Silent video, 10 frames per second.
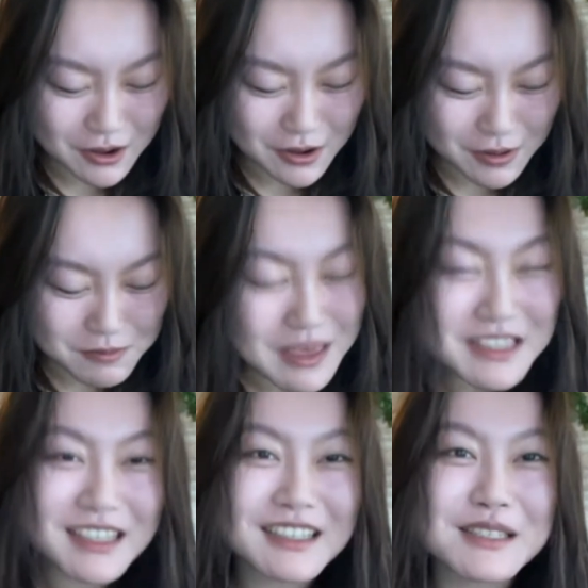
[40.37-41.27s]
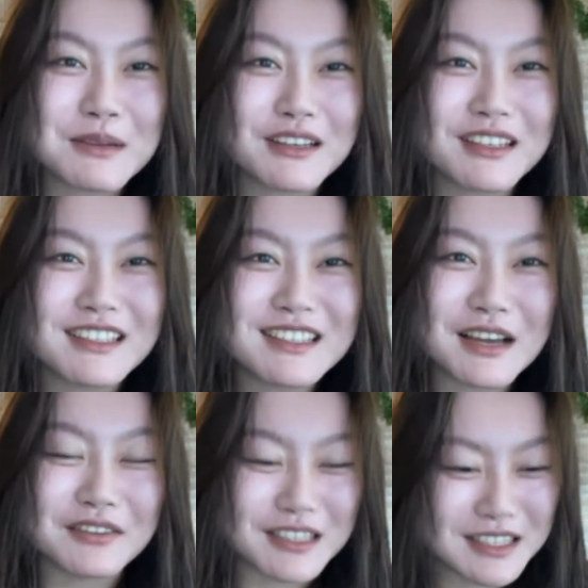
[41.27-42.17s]
amazing experience
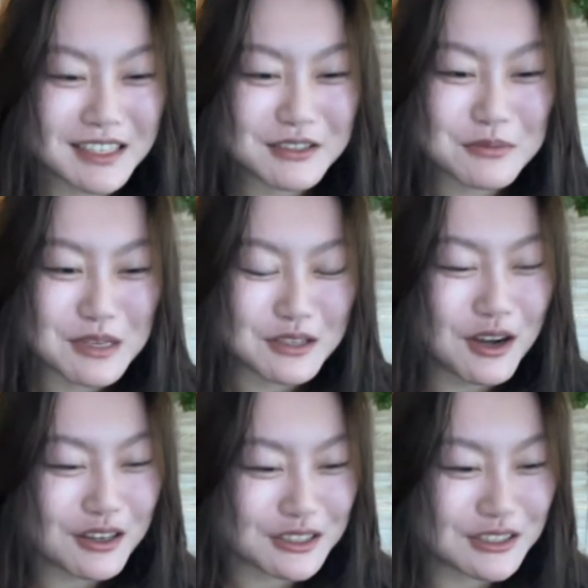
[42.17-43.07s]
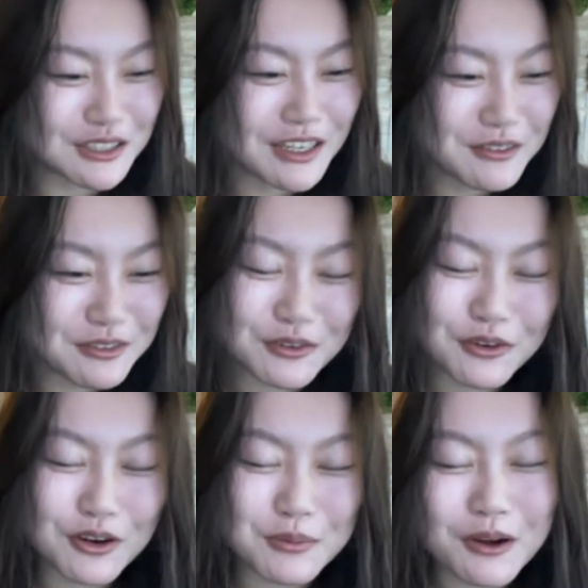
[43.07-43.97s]
of listening to me talk straight
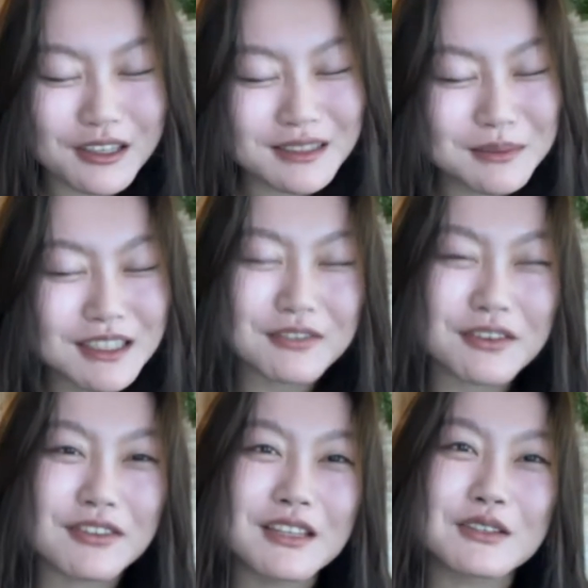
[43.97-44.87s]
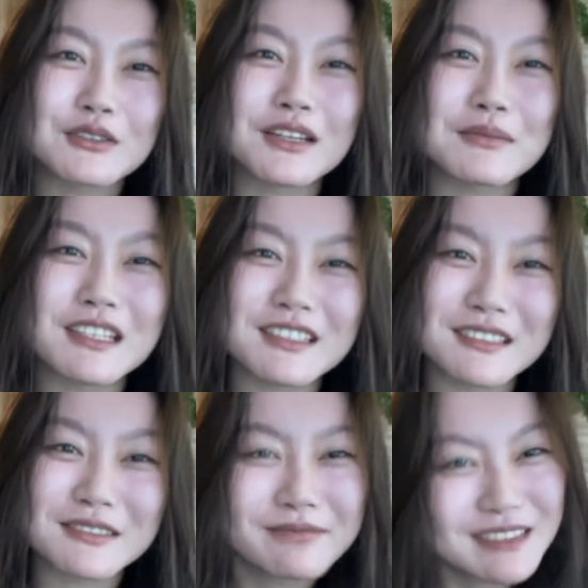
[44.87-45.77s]
for approximately 15 to 20
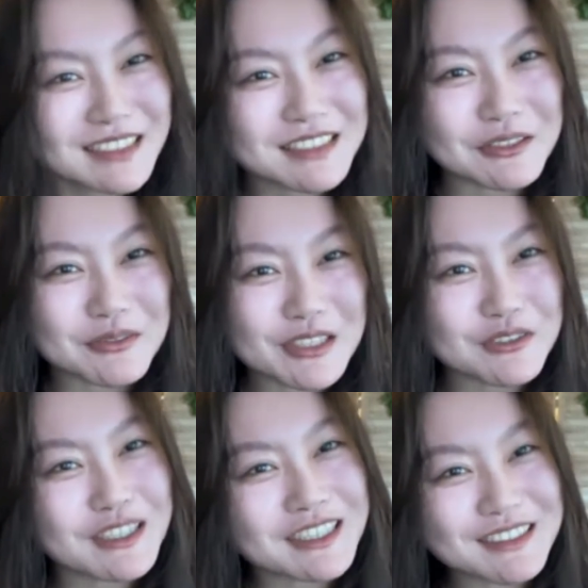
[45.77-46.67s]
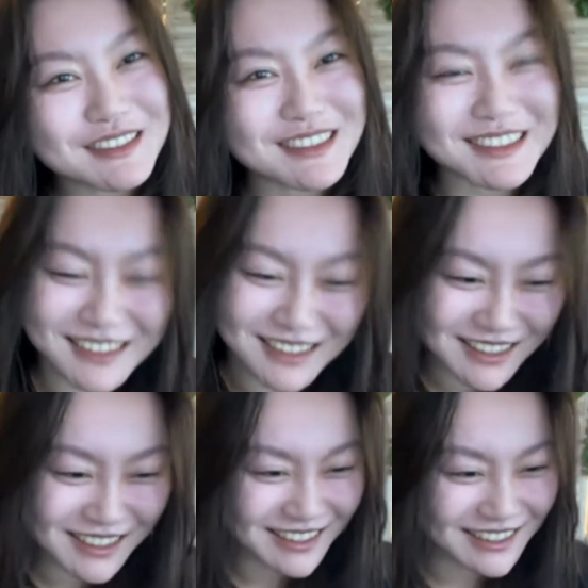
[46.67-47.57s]
minutes. So shall we get started?
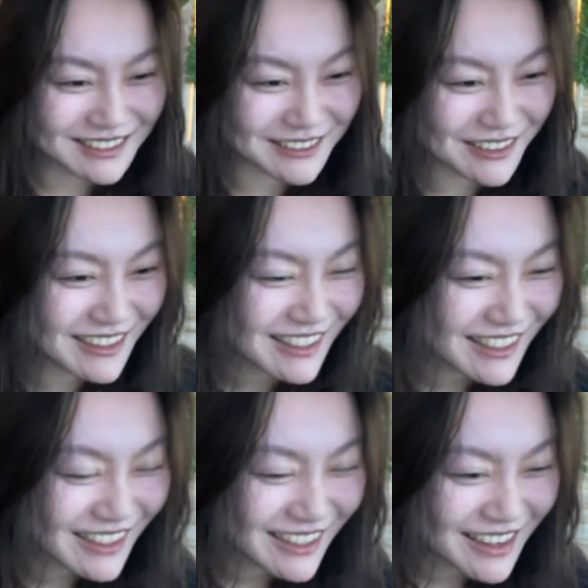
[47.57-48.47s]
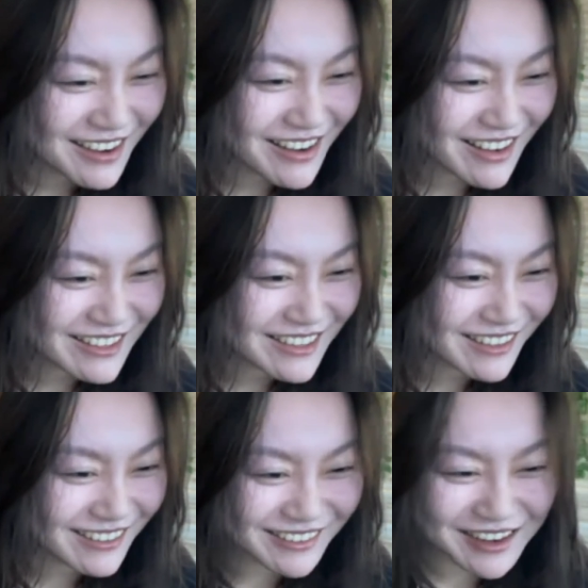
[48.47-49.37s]
Let's do it. Okay,
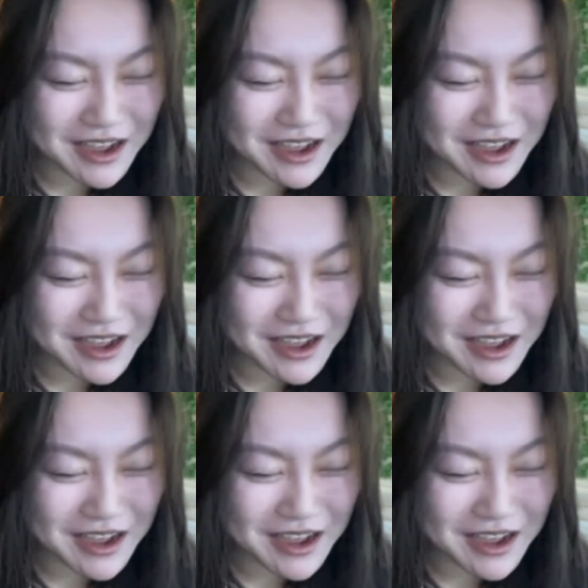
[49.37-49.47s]
so